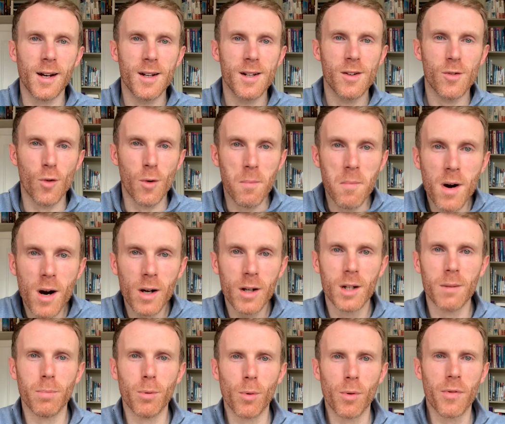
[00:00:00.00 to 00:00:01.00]

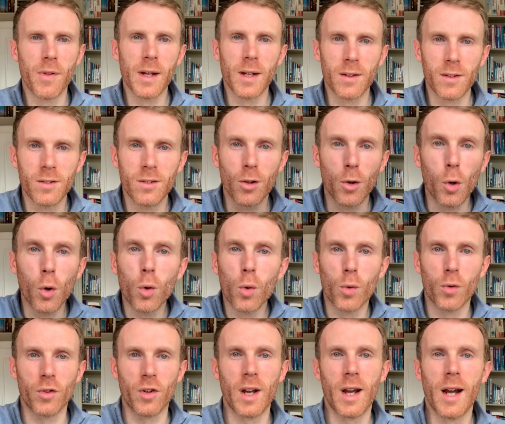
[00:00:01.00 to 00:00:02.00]
remarkable things, to
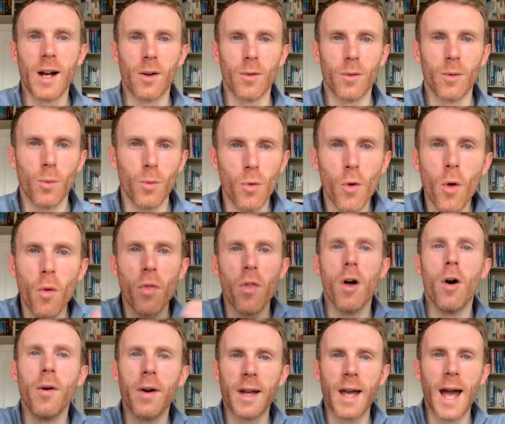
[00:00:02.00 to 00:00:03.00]
launch out, not
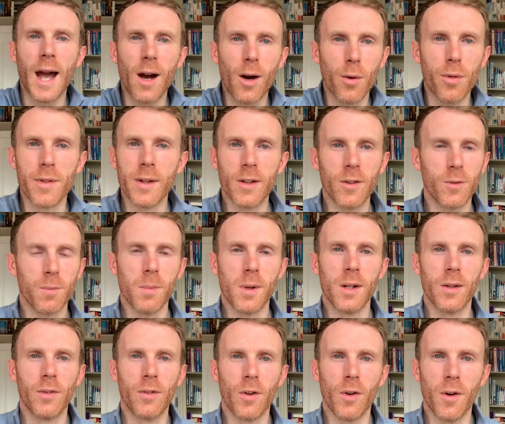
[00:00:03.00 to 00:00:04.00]
knowing how things
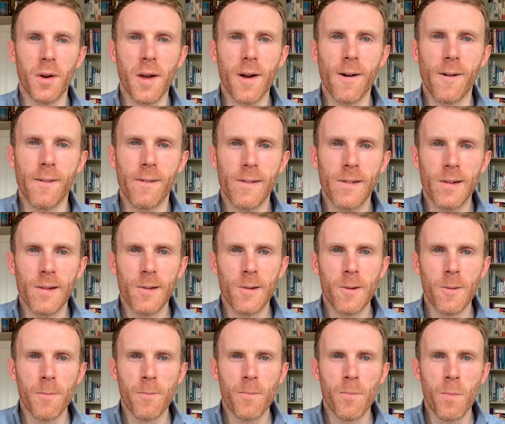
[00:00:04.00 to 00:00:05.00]
might turn out.
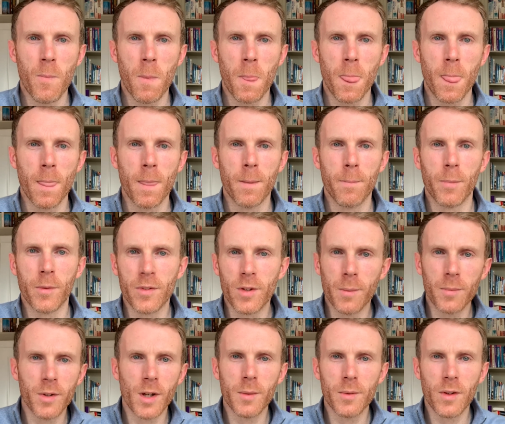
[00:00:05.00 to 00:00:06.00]
But
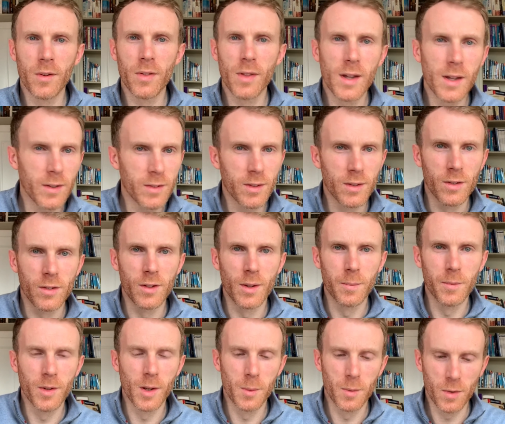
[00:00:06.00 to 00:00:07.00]
sometimes it's this and
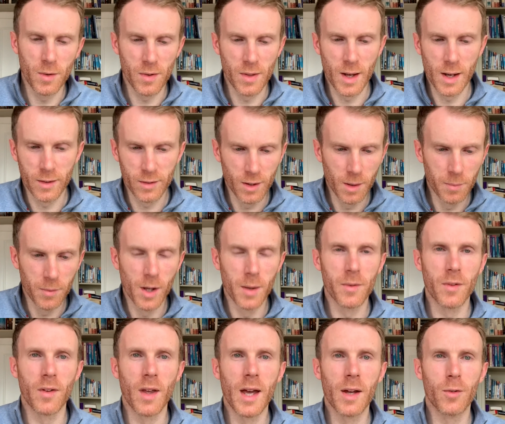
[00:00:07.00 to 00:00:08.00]
sometimes it's that.
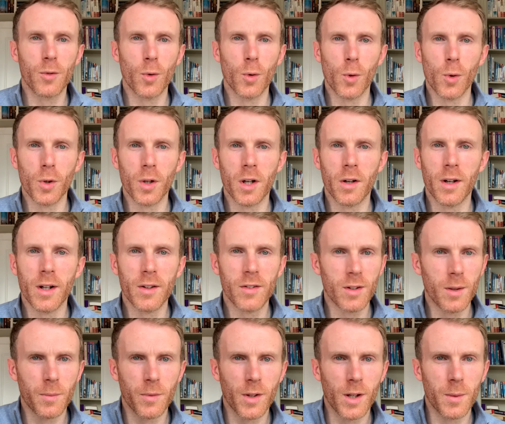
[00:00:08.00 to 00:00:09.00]
Sometimes it's extraordinary,
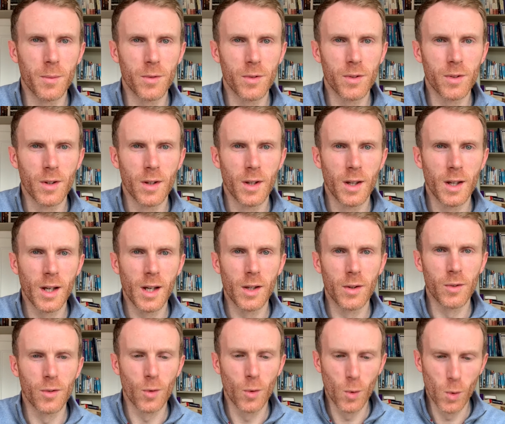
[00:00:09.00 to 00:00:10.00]
sometimes
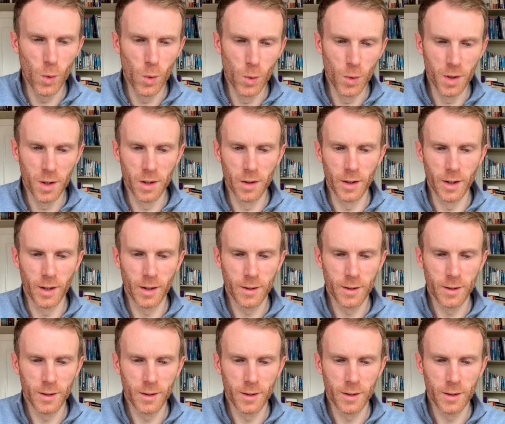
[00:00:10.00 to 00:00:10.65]
it's ordinary.